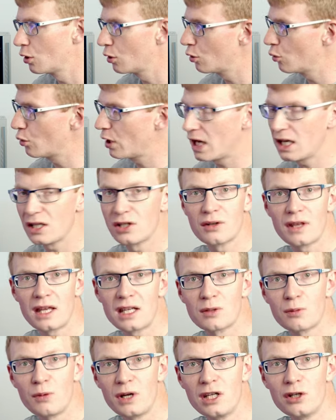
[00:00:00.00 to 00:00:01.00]
Okay, so
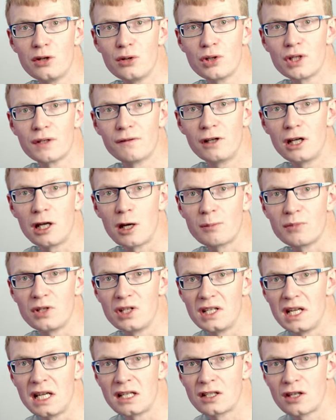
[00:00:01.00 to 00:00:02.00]
that's Windows fully up to
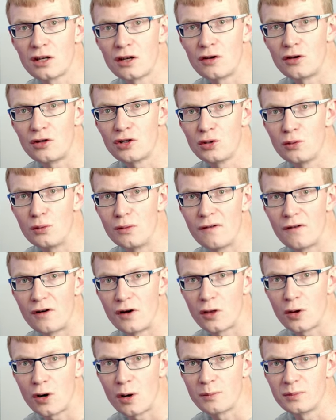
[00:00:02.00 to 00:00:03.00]
date. There's no
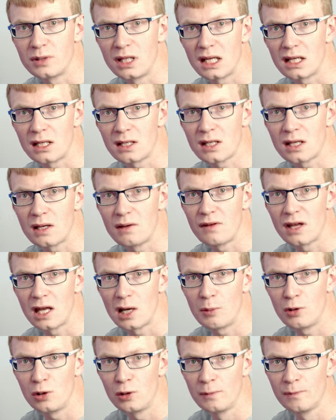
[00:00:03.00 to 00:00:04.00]
further updates
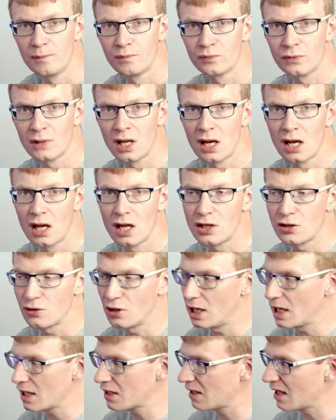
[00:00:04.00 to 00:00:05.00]
available. So
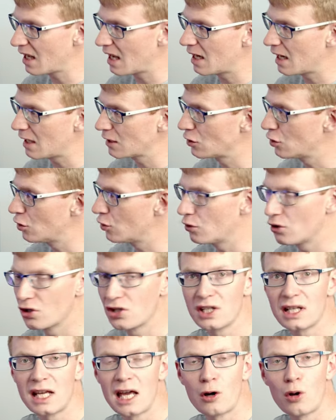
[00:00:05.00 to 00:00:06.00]
the next thing I like to do is
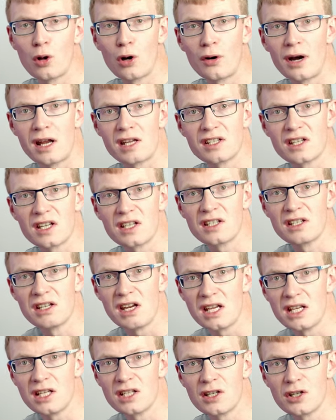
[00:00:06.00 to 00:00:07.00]
to get all our
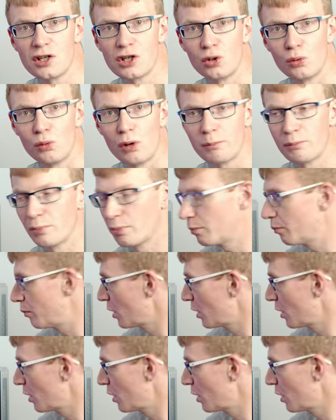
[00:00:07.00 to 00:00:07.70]
SSDs to show up